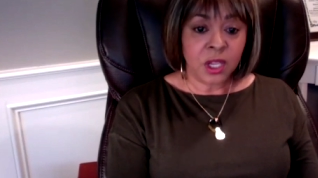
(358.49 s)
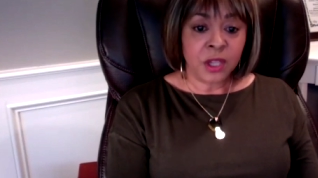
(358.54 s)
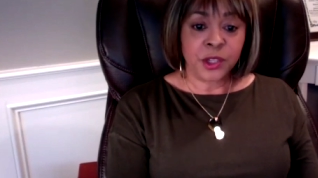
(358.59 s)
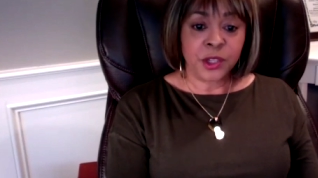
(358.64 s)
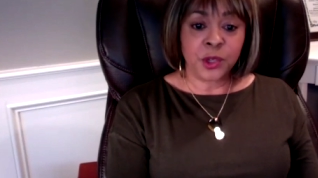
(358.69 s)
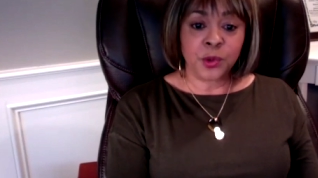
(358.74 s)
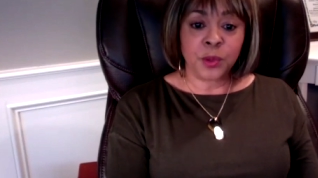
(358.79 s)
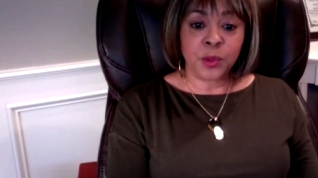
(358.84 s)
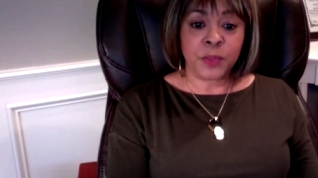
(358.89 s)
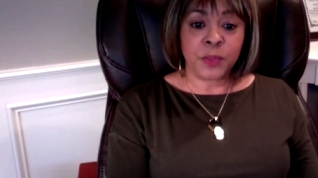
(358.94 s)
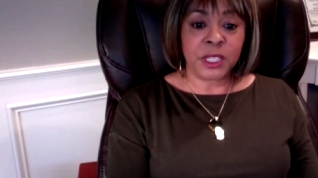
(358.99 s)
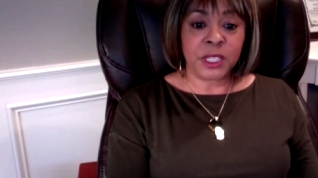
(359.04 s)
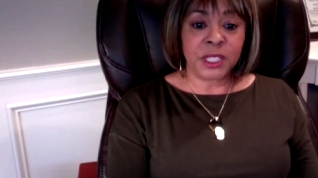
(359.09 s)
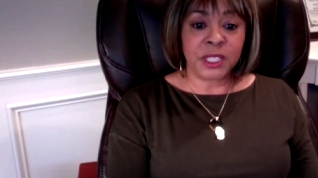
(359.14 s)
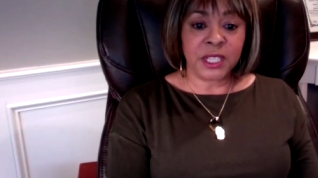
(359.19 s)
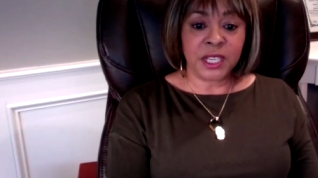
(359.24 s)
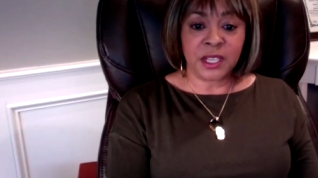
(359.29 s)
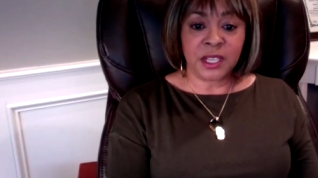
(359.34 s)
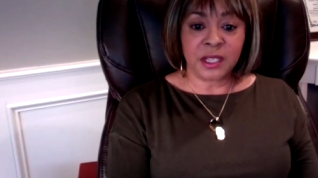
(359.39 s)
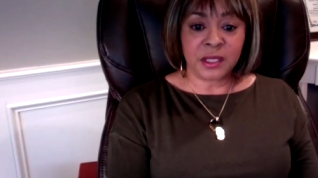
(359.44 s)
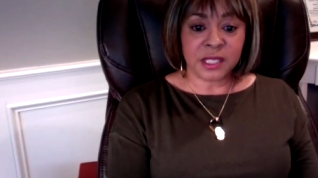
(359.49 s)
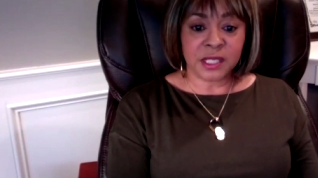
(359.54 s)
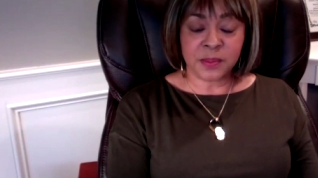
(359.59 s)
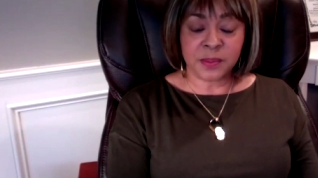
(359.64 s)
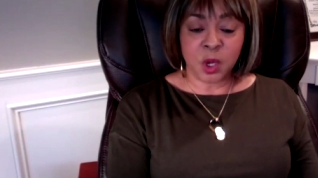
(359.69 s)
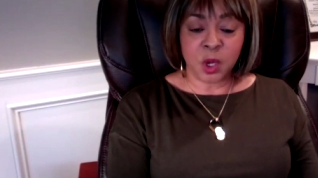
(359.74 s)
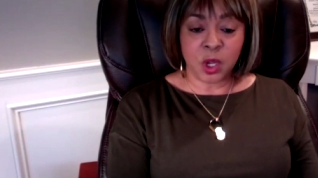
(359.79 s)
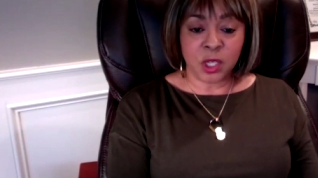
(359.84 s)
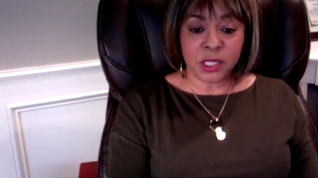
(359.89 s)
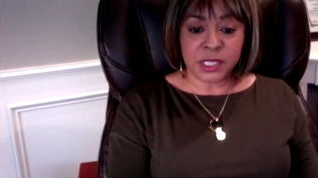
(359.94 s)
You would be leading a
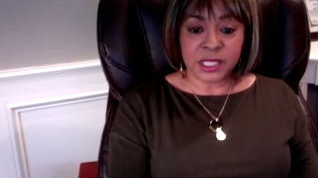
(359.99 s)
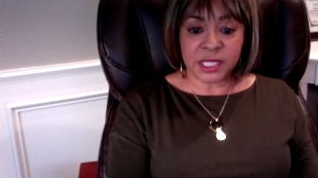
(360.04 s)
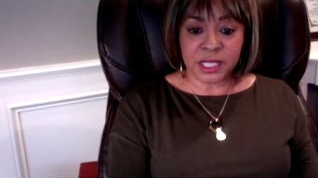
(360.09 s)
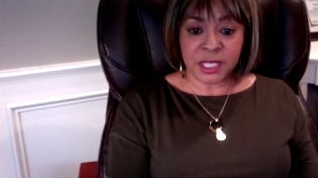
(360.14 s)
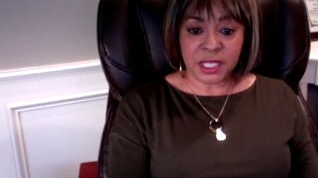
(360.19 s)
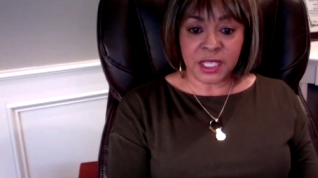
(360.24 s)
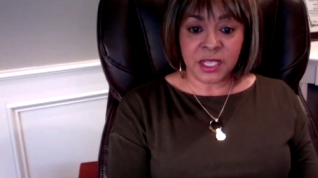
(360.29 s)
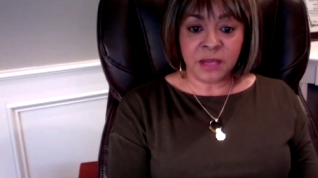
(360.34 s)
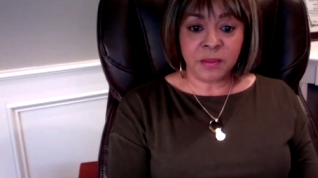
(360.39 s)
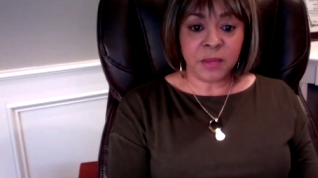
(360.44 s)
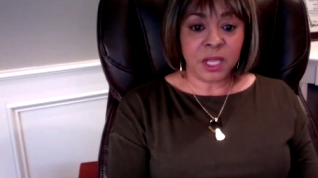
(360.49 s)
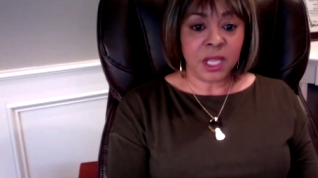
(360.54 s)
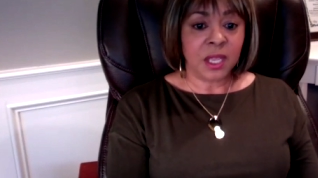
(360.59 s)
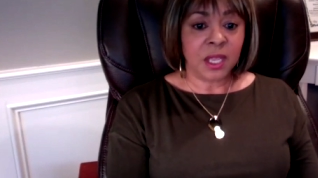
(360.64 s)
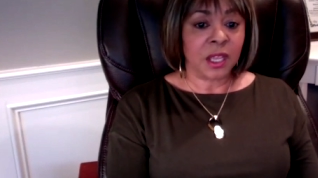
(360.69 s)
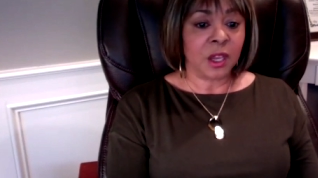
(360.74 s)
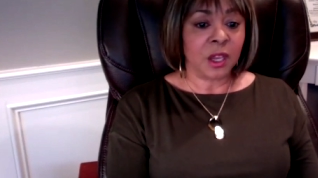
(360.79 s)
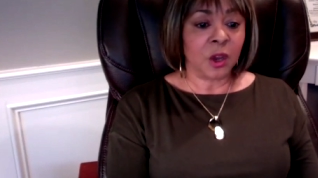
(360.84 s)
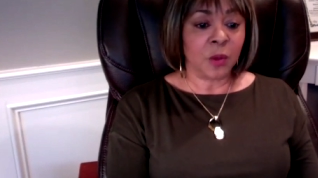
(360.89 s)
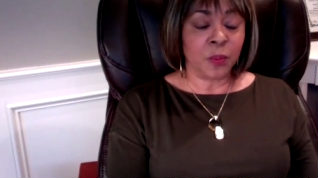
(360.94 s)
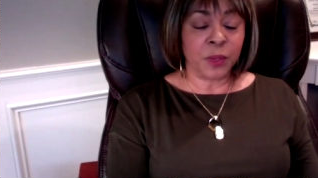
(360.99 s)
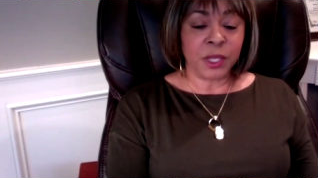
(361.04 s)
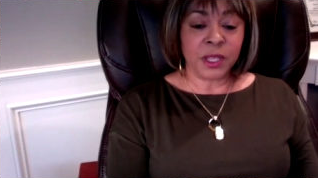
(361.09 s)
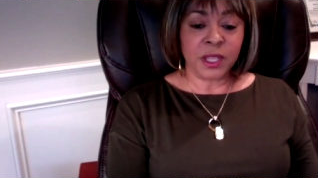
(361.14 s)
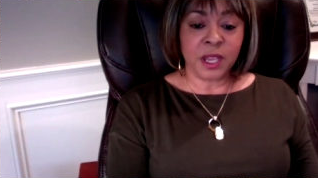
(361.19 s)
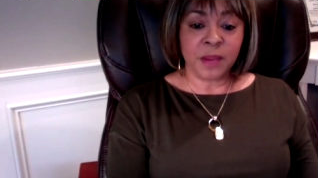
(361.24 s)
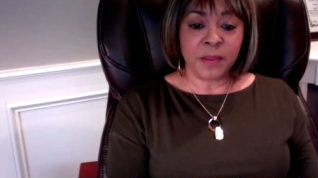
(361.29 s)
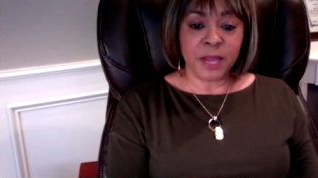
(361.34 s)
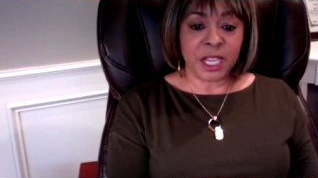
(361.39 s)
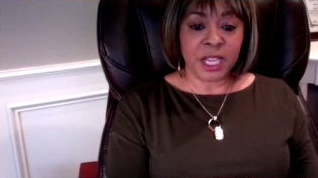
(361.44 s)
small team, helping
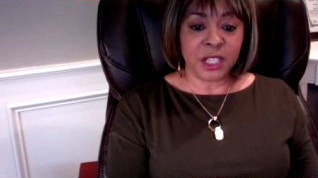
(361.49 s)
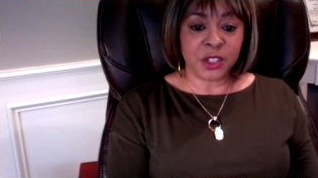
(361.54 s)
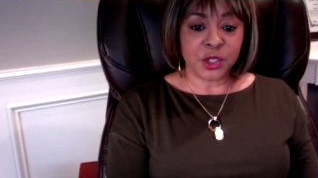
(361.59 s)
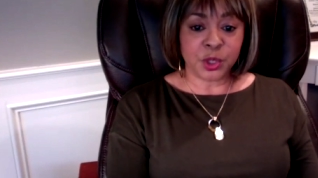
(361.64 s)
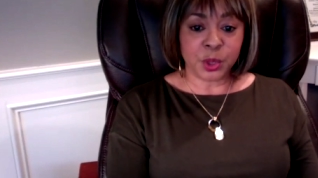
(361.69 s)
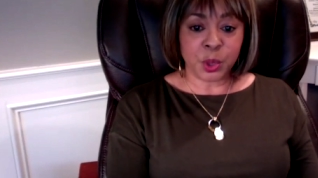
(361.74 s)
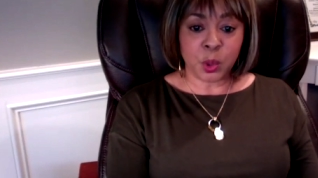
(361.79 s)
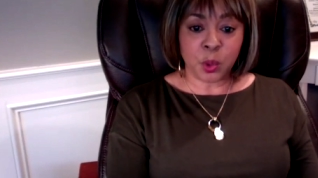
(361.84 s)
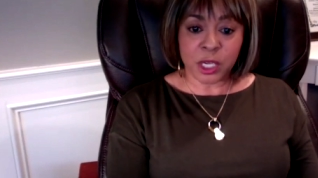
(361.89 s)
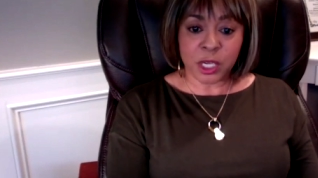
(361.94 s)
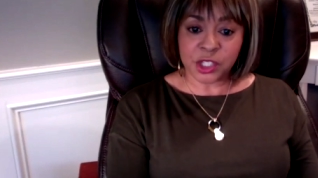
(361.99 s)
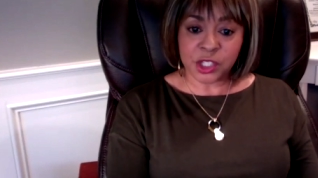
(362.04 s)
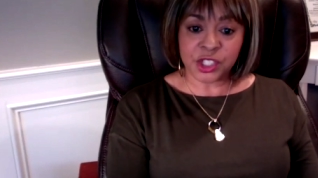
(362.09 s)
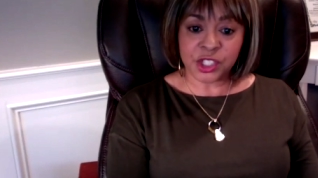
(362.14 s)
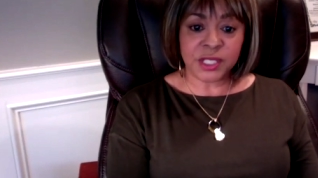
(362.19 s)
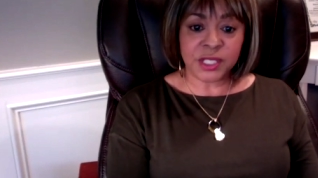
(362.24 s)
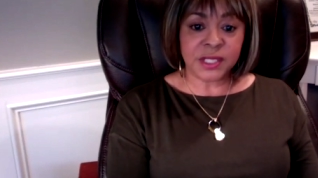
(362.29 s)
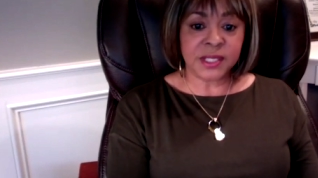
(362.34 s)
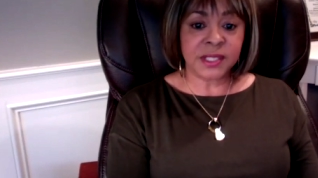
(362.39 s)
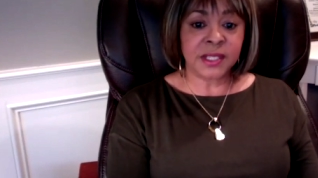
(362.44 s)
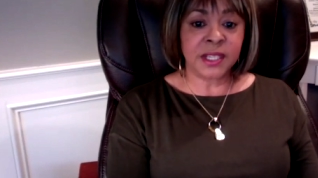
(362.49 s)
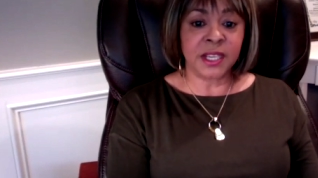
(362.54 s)
them answer questions,